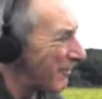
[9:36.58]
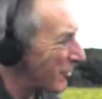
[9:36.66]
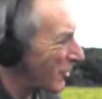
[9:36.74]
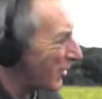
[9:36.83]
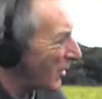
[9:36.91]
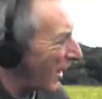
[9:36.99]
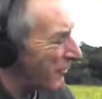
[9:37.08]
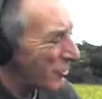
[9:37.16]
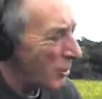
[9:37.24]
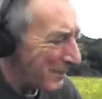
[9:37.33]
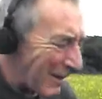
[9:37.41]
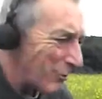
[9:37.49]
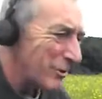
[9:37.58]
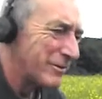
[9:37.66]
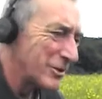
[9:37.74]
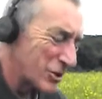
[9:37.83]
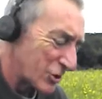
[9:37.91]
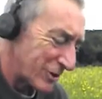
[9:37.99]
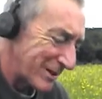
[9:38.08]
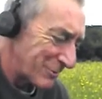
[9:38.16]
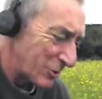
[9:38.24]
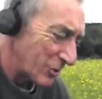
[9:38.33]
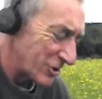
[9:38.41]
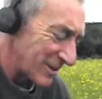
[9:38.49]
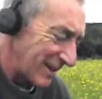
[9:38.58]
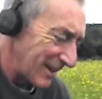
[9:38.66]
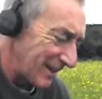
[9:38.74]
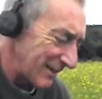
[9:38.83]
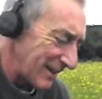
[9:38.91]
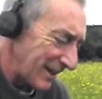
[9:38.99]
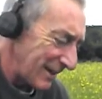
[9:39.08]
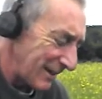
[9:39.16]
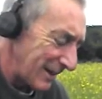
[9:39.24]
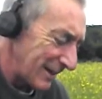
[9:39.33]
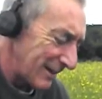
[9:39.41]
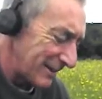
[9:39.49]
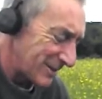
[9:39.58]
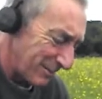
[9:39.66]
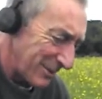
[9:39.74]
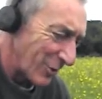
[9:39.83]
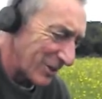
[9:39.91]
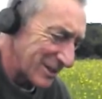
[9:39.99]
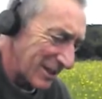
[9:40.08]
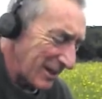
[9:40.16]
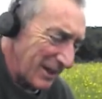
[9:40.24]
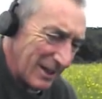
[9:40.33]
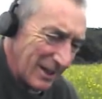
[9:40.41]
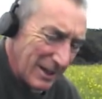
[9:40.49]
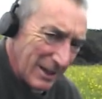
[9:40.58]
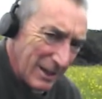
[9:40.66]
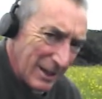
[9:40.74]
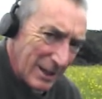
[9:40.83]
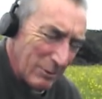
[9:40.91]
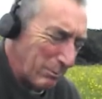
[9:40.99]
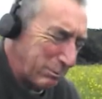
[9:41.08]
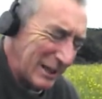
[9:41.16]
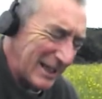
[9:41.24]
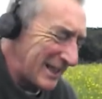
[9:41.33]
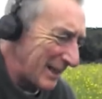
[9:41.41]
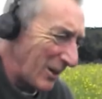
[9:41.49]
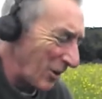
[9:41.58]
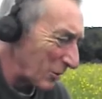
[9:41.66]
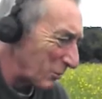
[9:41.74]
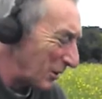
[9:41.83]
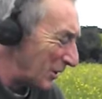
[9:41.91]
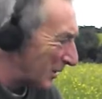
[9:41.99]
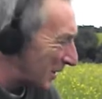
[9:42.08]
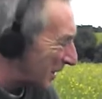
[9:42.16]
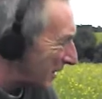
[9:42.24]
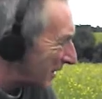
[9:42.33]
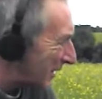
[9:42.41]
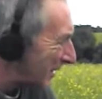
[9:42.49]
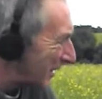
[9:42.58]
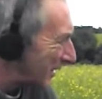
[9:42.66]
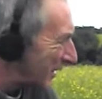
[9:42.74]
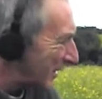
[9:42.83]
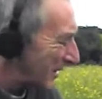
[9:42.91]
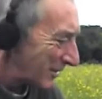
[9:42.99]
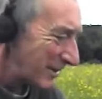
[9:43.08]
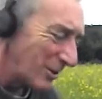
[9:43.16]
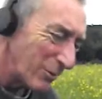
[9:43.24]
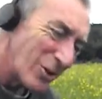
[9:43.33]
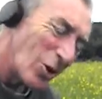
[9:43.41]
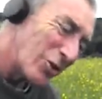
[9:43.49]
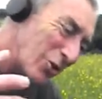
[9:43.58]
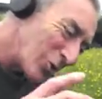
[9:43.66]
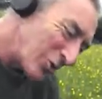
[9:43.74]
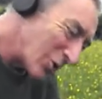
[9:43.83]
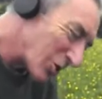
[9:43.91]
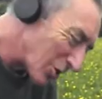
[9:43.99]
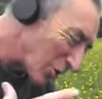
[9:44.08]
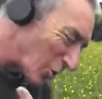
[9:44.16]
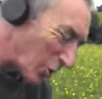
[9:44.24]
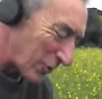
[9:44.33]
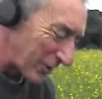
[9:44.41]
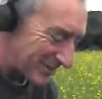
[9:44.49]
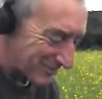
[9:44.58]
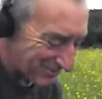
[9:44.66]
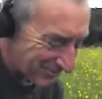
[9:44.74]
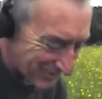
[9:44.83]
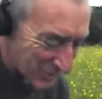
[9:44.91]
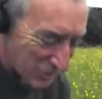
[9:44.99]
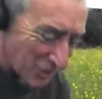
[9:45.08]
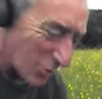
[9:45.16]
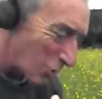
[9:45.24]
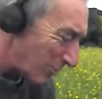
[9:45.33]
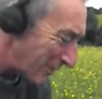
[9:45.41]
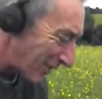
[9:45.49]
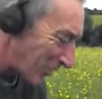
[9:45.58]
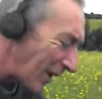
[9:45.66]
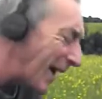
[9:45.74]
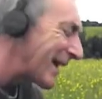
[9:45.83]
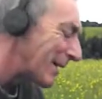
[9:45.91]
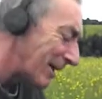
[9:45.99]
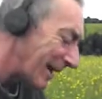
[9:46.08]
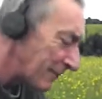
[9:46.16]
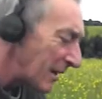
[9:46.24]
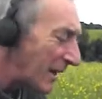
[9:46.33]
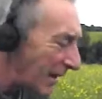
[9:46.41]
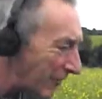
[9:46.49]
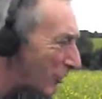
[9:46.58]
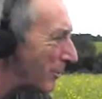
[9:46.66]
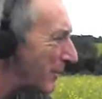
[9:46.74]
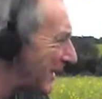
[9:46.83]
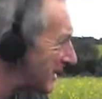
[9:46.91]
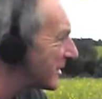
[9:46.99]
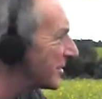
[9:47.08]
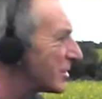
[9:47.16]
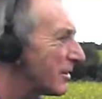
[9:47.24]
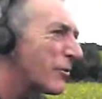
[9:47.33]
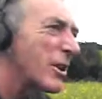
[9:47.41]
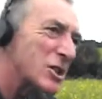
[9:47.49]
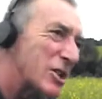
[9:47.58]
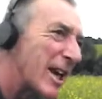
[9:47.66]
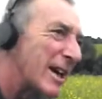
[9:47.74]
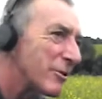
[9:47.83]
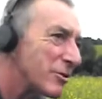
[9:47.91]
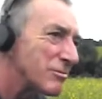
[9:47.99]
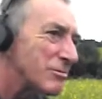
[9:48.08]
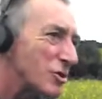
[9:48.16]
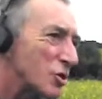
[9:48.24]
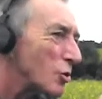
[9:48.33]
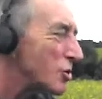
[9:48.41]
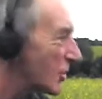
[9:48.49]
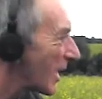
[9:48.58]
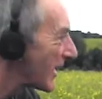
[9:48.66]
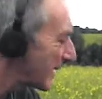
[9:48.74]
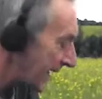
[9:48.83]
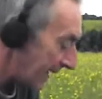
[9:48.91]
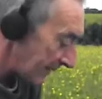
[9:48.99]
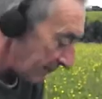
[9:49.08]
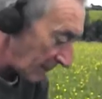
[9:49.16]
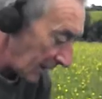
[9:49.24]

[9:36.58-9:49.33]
I've come out of the stream because, to be honest, it was bleeding hard work. You know, with all the undergrowth and scrumming through. Anyway, I've come out into fresh air and sunshine now,